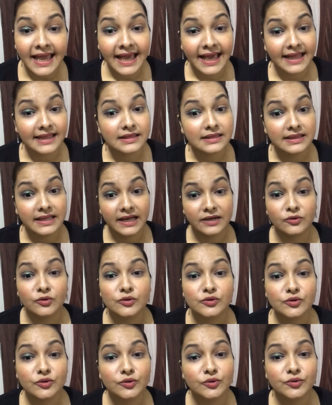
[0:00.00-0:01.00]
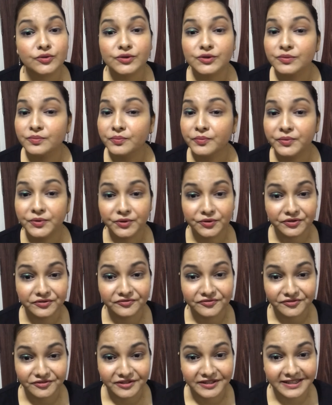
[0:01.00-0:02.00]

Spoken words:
and that also looks beautiful.